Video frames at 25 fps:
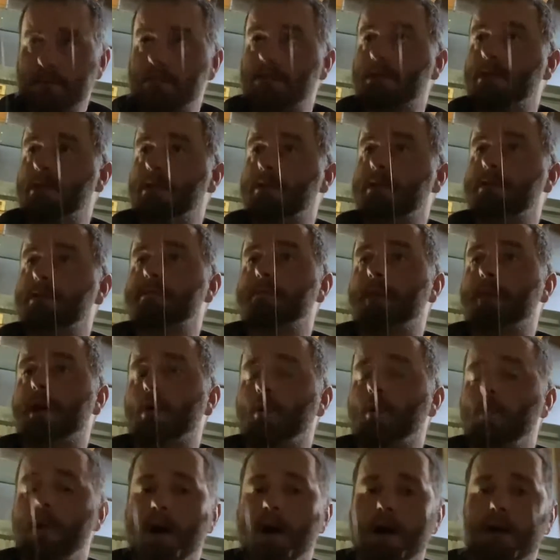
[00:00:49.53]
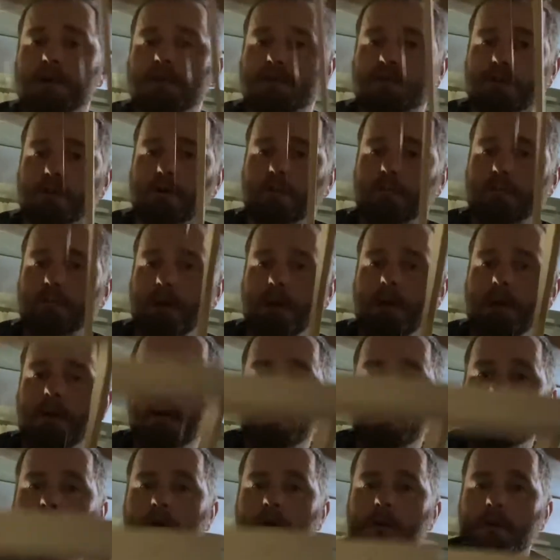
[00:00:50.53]
So these metal wires loop
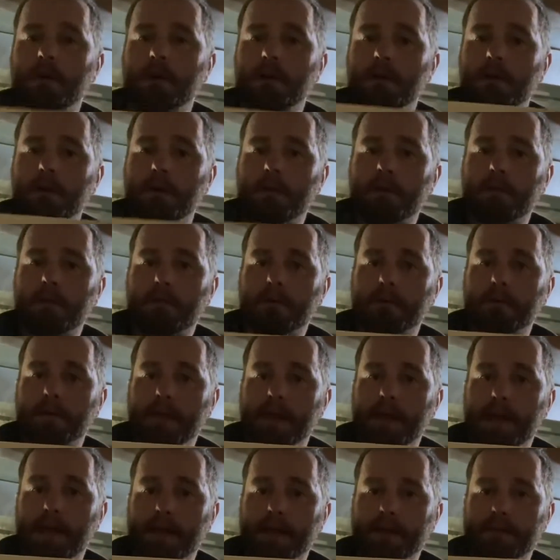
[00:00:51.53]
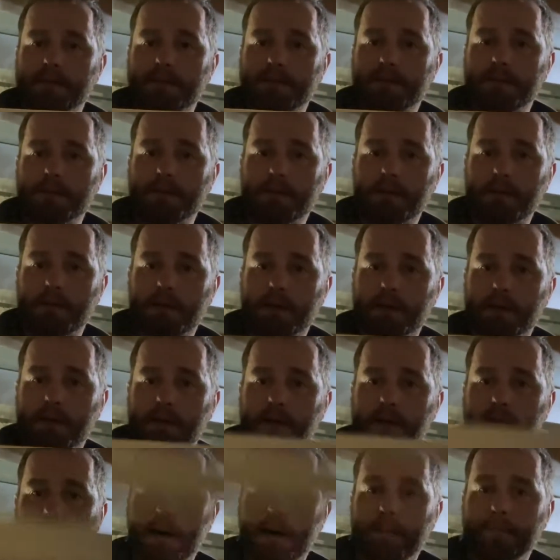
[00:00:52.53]
through the ends like
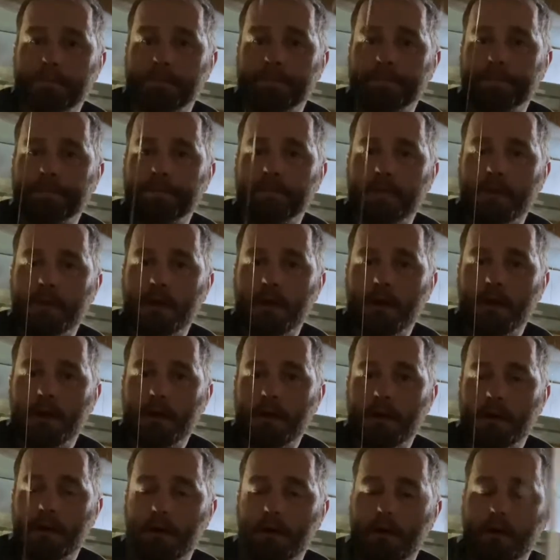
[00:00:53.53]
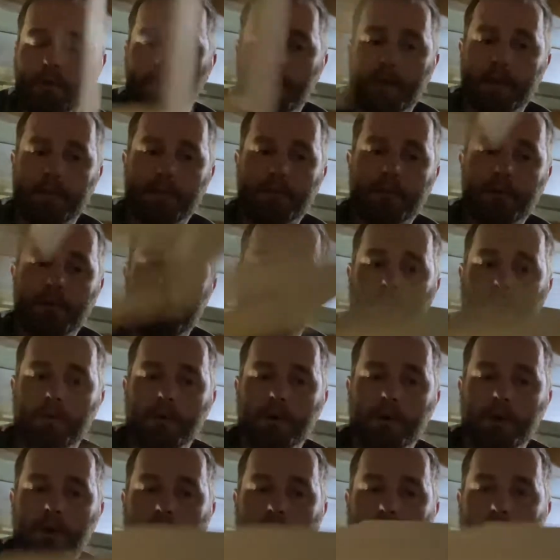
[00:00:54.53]
that and all the way through.
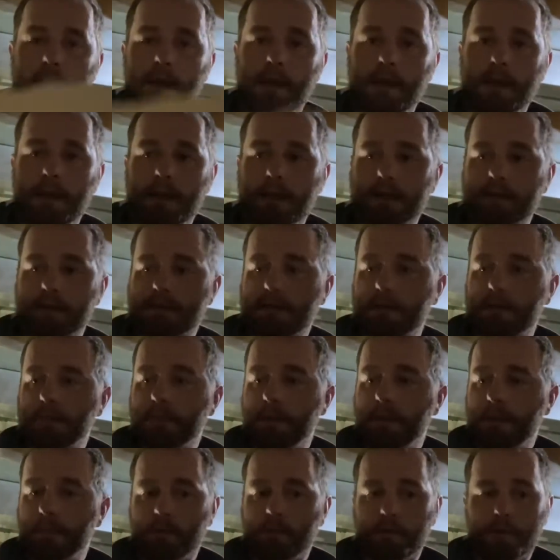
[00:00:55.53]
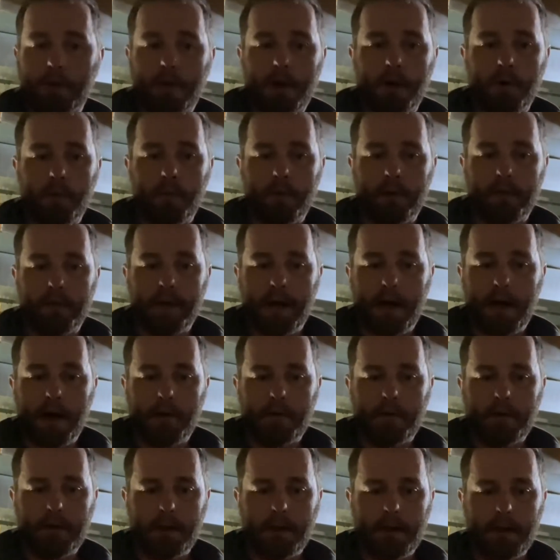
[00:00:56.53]
And some people go
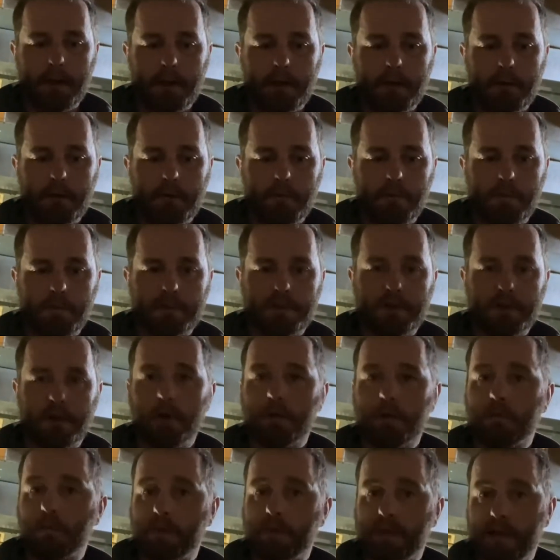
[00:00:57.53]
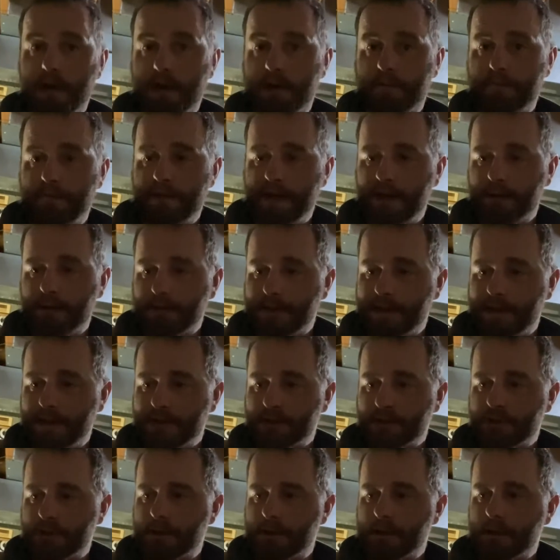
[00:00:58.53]
without what's called without a
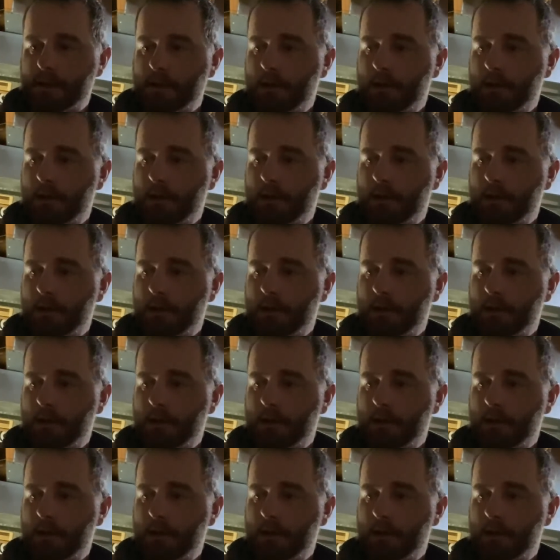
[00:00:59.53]
foundation.